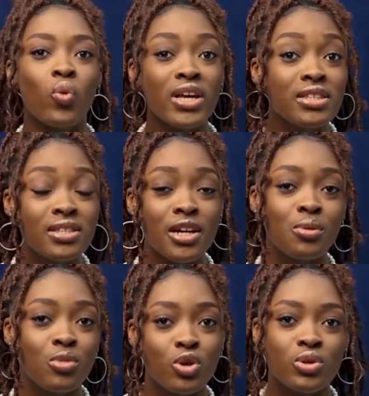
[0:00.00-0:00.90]

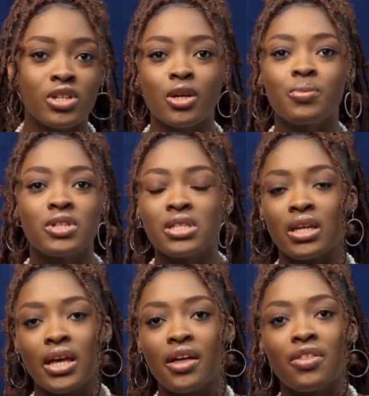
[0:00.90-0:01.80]
western music put
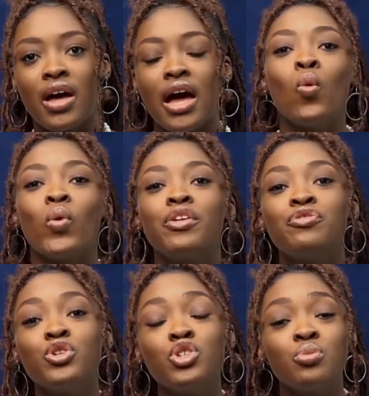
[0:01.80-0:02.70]
together. When
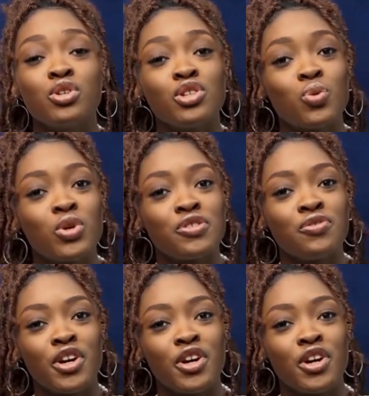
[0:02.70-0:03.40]
Fuji music was